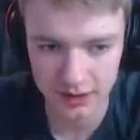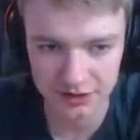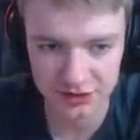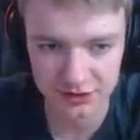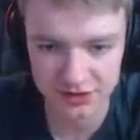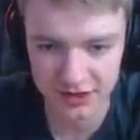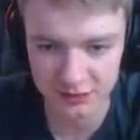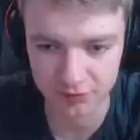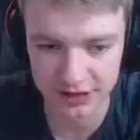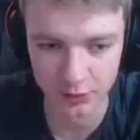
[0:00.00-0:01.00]
Okay, let's do this task.
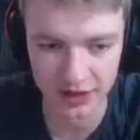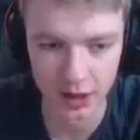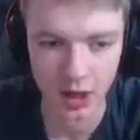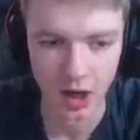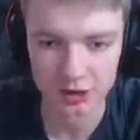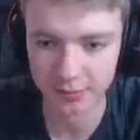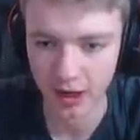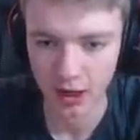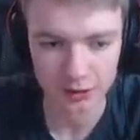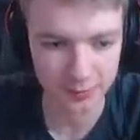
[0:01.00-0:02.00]
fast, really quick.
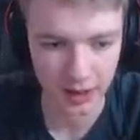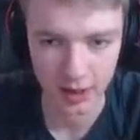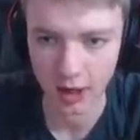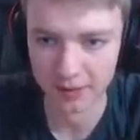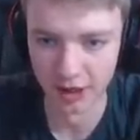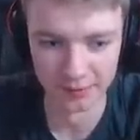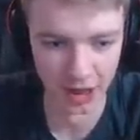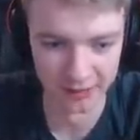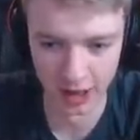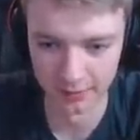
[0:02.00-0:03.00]
Humming.